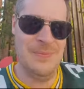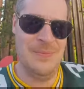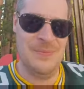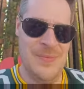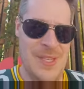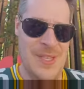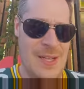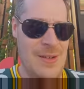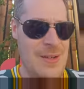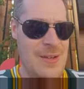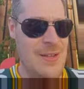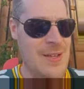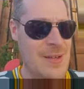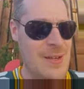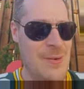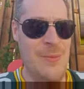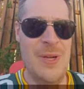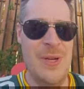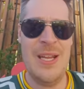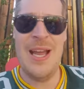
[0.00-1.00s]

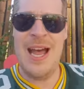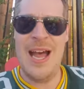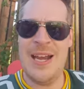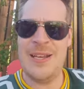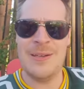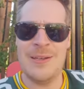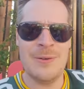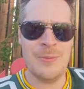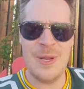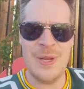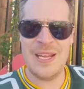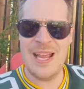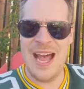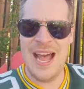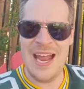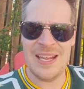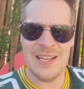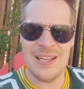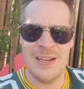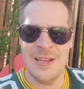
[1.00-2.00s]
Okay, we got it. Ray
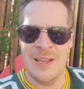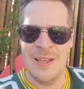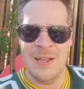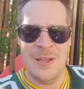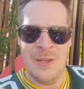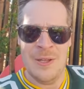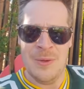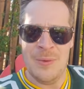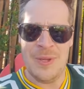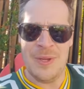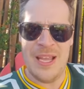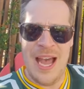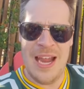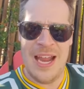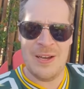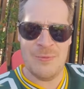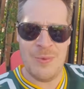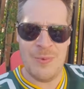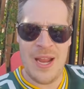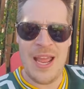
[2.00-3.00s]

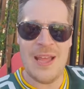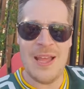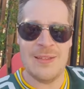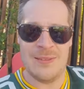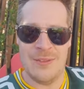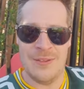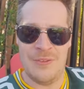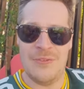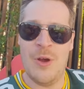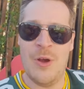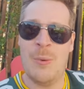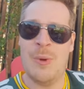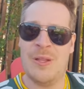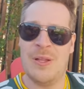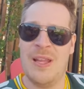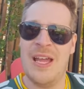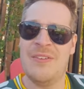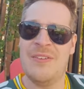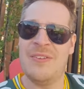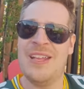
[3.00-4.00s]
had the
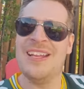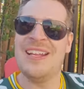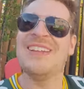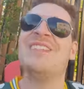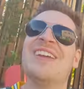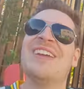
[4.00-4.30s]
FOMO life. We